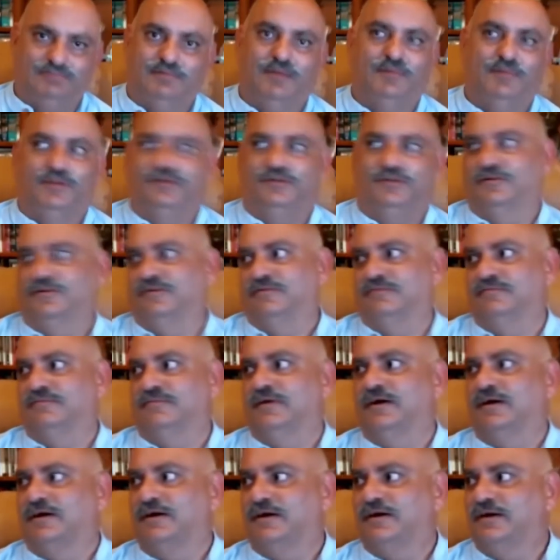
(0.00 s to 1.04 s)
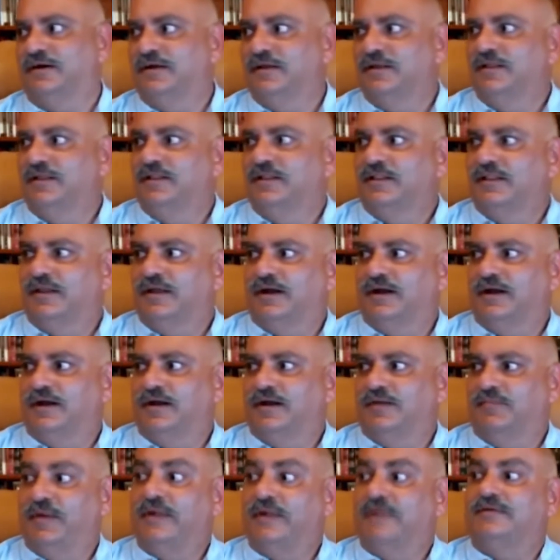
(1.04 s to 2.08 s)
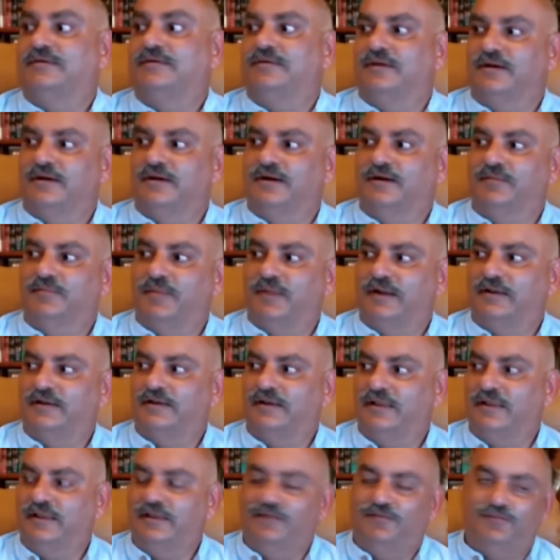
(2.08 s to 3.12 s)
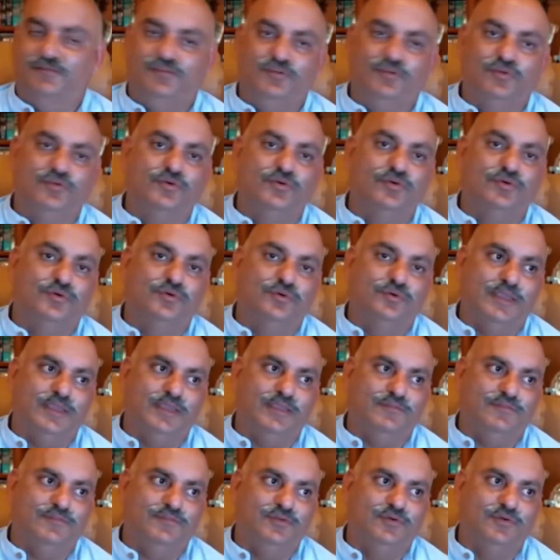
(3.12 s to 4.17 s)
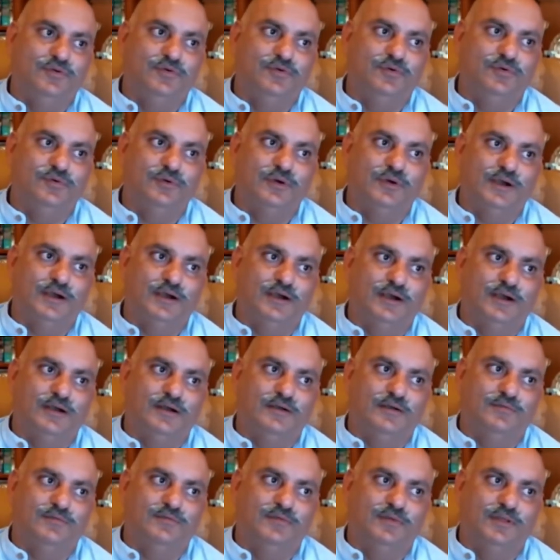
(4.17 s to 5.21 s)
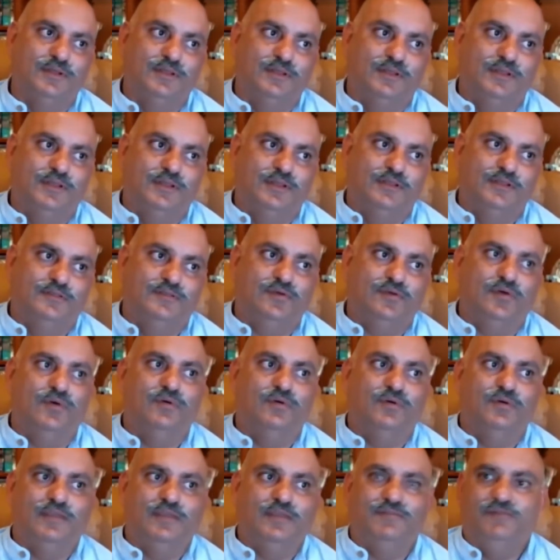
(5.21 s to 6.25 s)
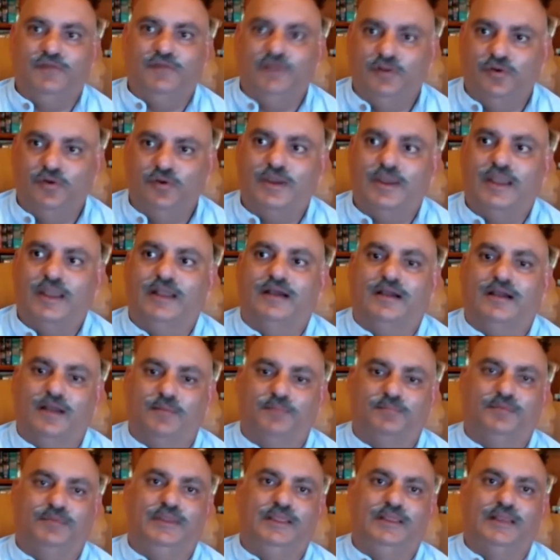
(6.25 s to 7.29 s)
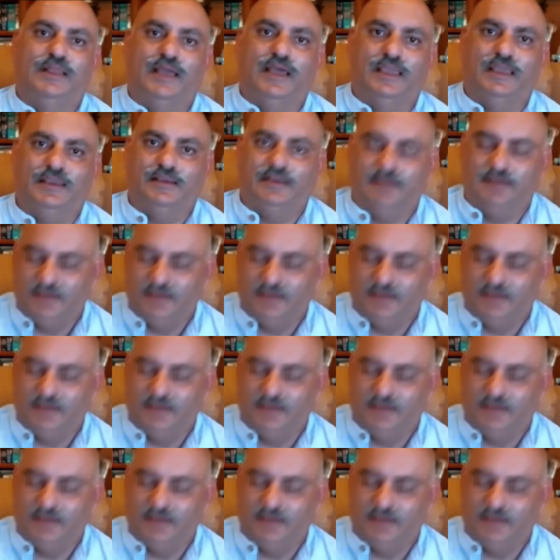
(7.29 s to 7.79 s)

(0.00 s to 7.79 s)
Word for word: I mean, you know, uh, uh, but but if you if you uh, so if we look at a company like